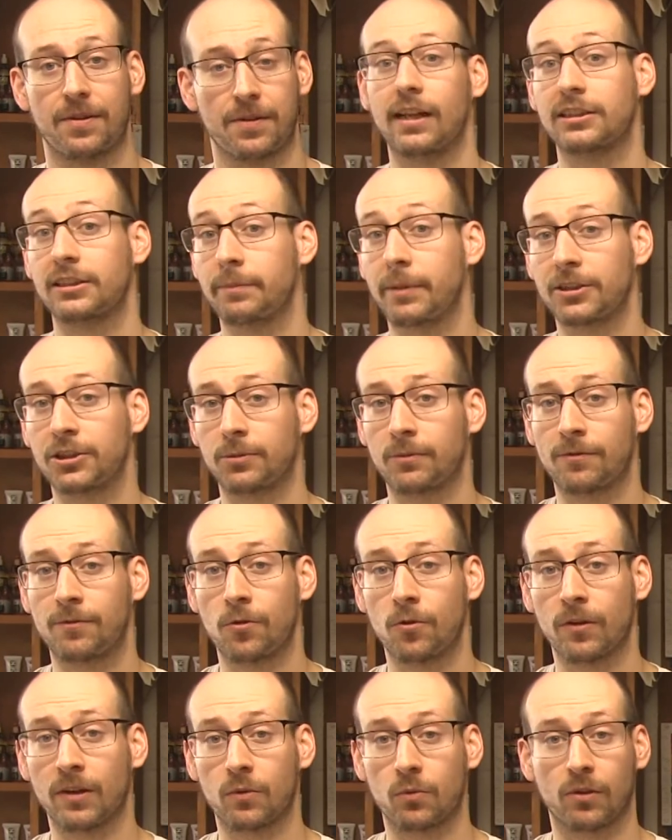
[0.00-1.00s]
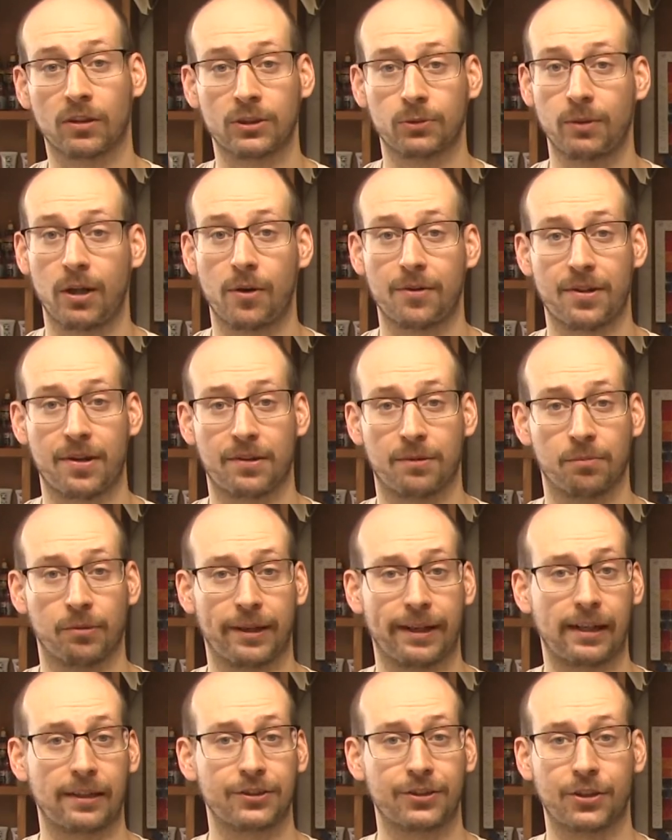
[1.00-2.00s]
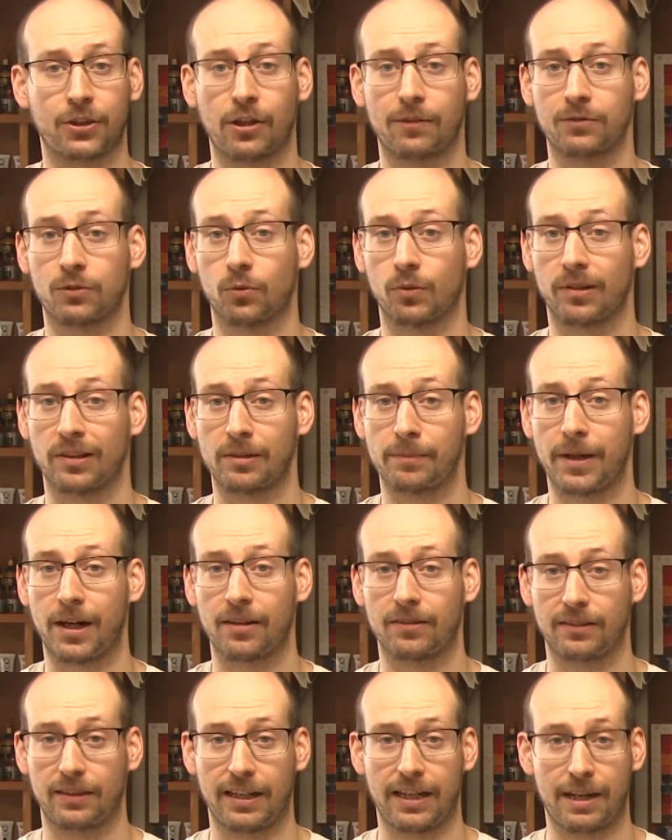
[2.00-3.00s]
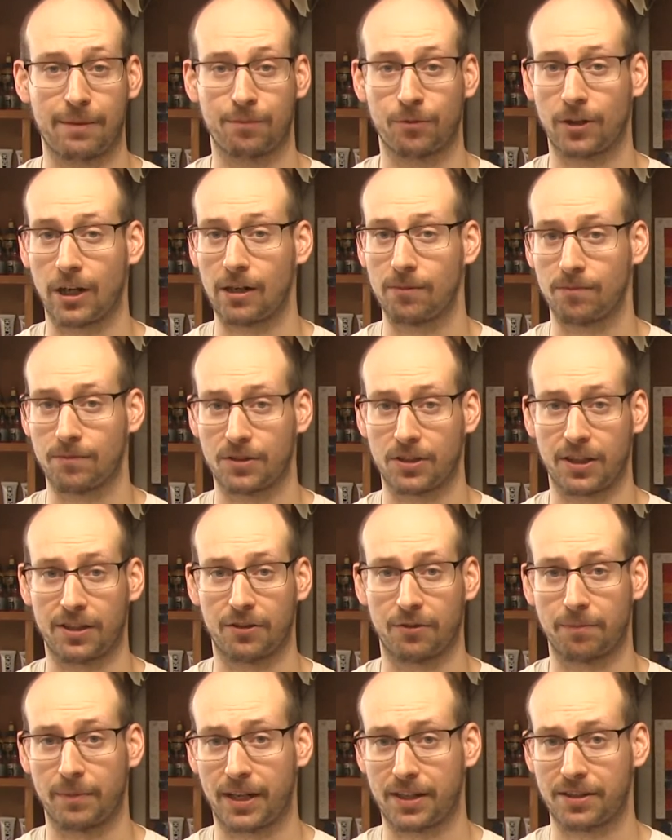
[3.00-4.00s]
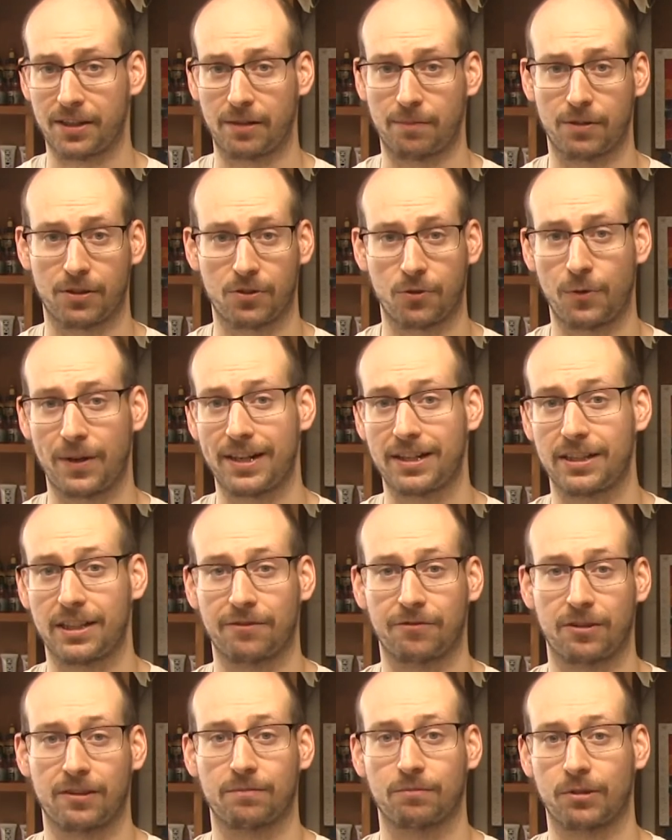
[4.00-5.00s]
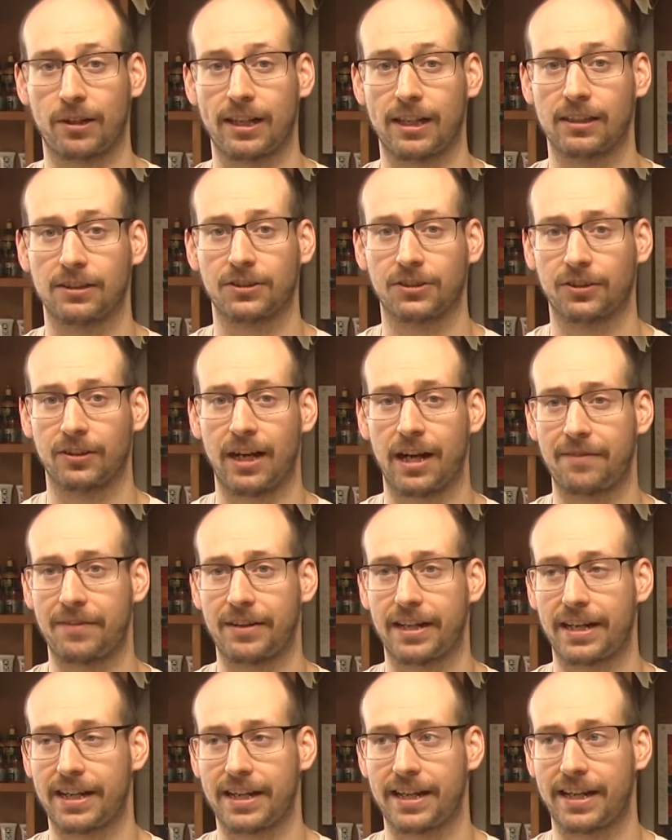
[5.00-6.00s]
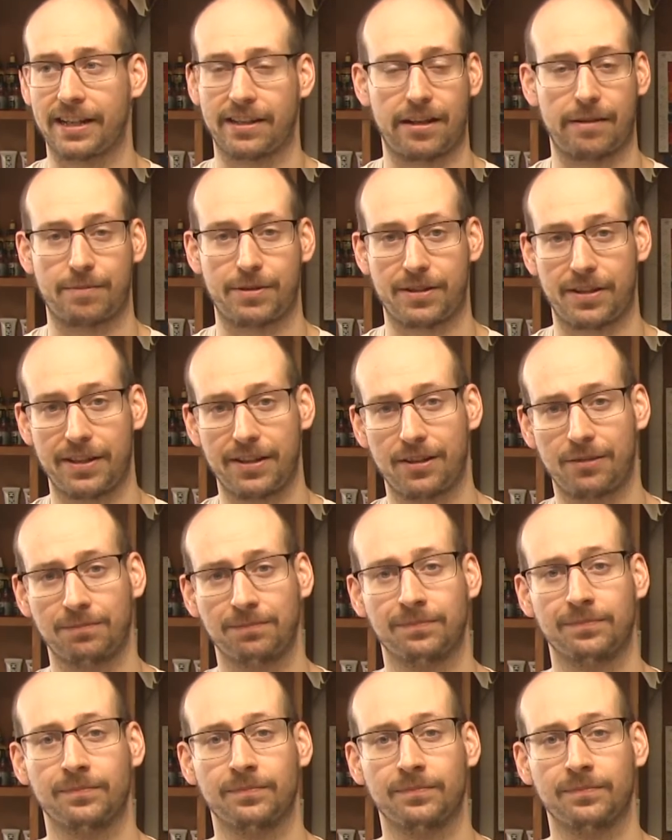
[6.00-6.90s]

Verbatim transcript: As I mentioned before, it works well with other brands. You don't have to worry about any problems intermixing between different brands or having any hiccups there.